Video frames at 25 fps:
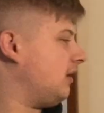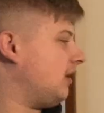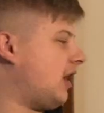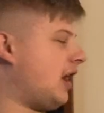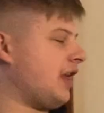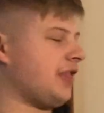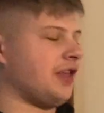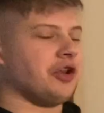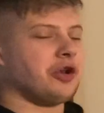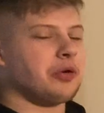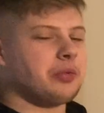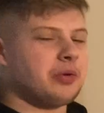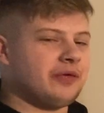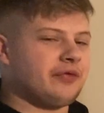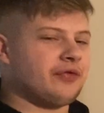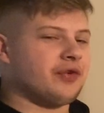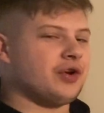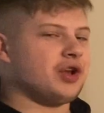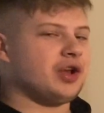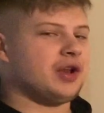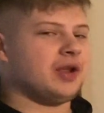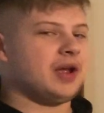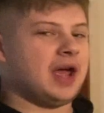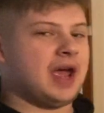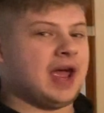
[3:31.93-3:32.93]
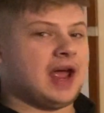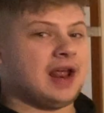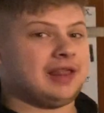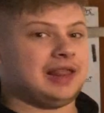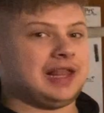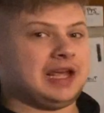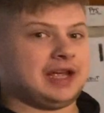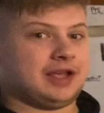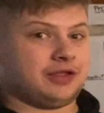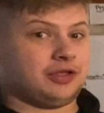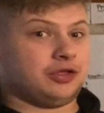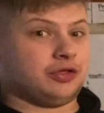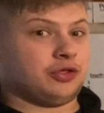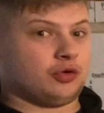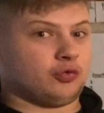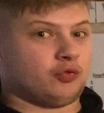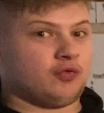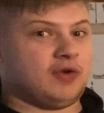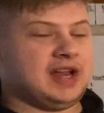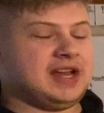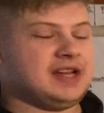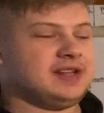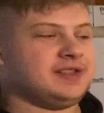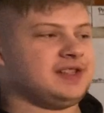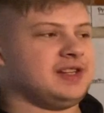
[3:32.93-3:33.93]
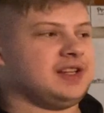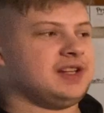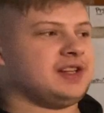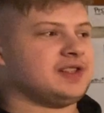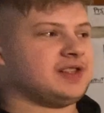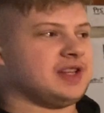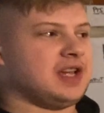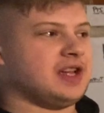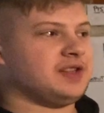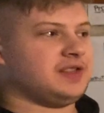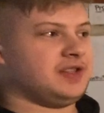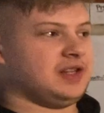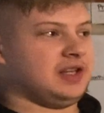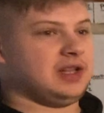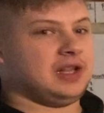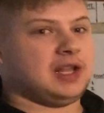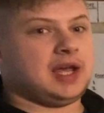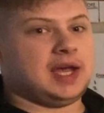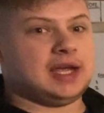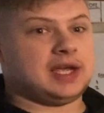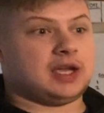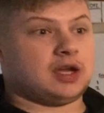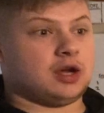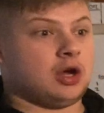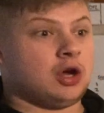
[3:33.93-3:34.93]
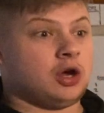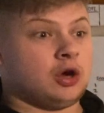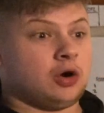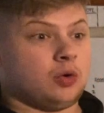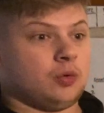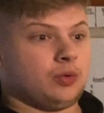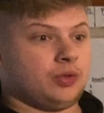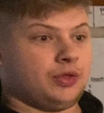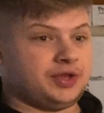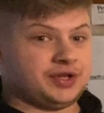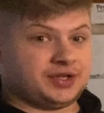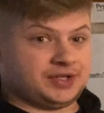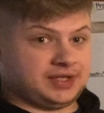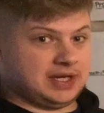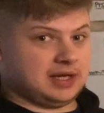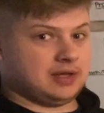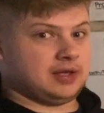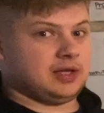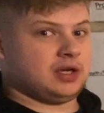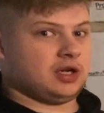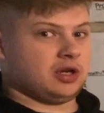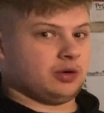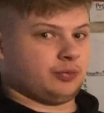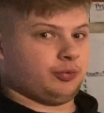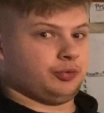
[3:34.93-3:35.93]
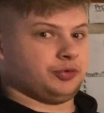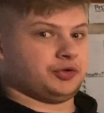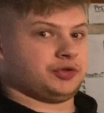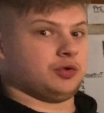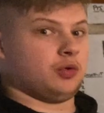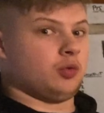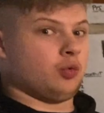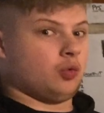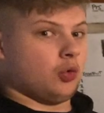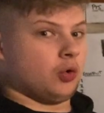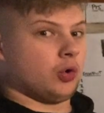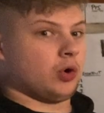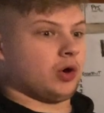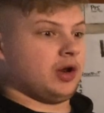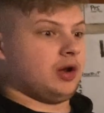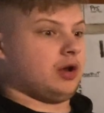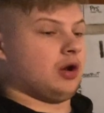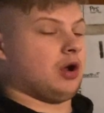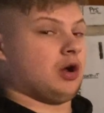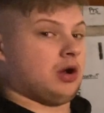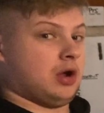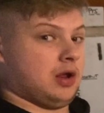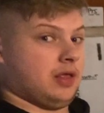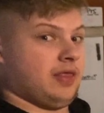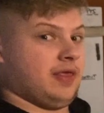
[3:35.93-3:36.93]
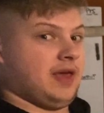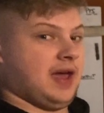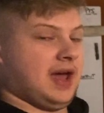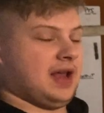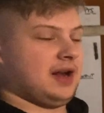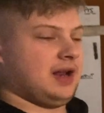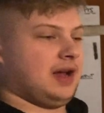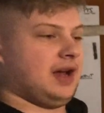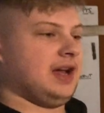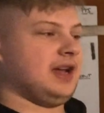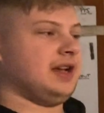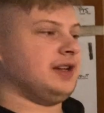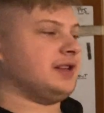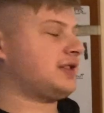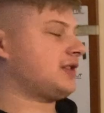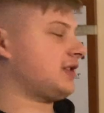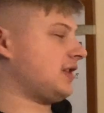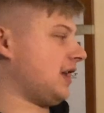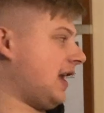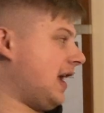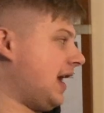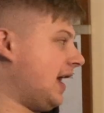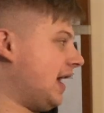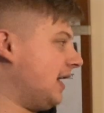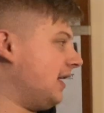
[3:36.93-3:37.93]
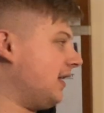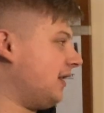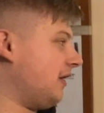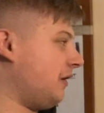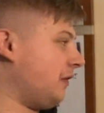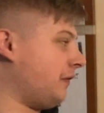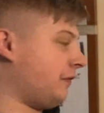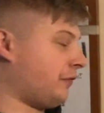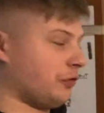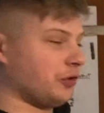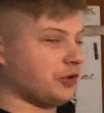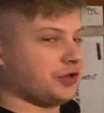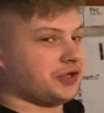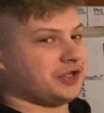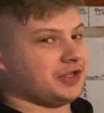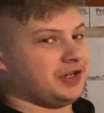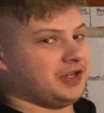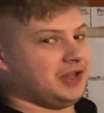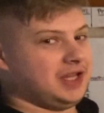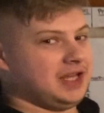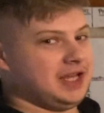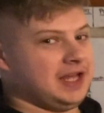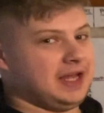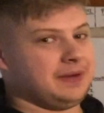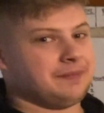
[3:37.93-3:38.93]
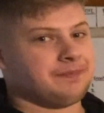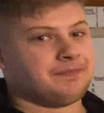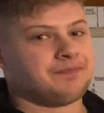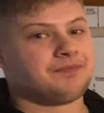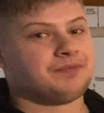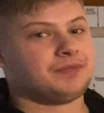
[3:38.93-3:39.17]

I thought it'd be fun to add like the raisings, as in like, oh, the Stanley Cup was awarded on that ice. And unfortunately,